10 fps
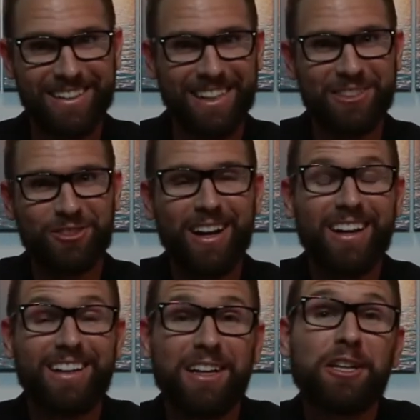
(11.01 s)
That's
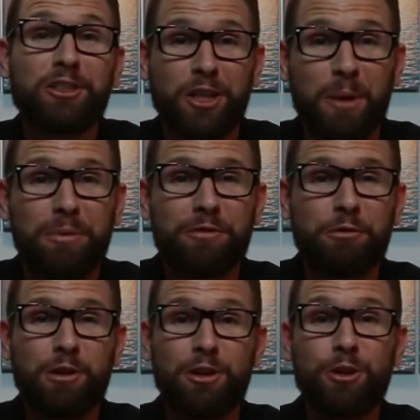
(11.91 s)
right, shopping
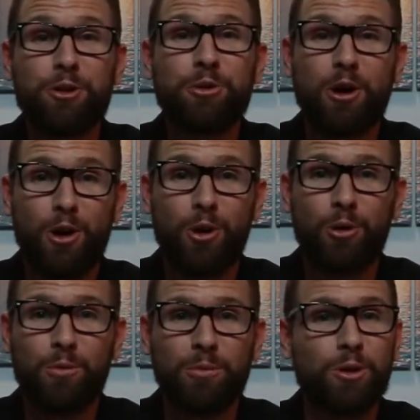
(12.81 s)
for a new
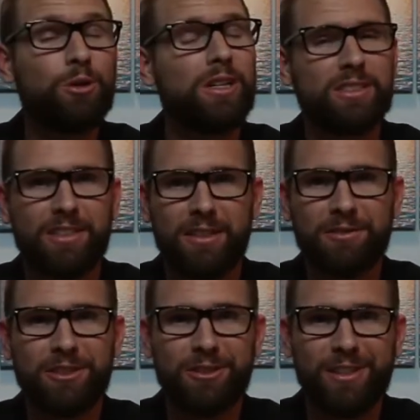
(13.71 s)
home. Who doesn't love
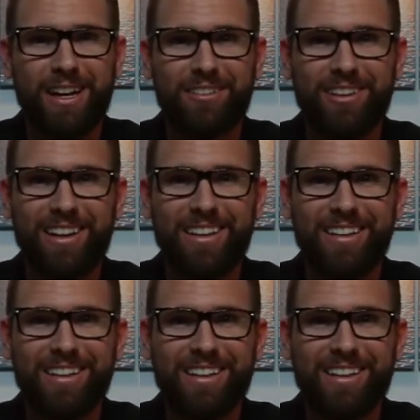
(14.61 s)
to do that, right?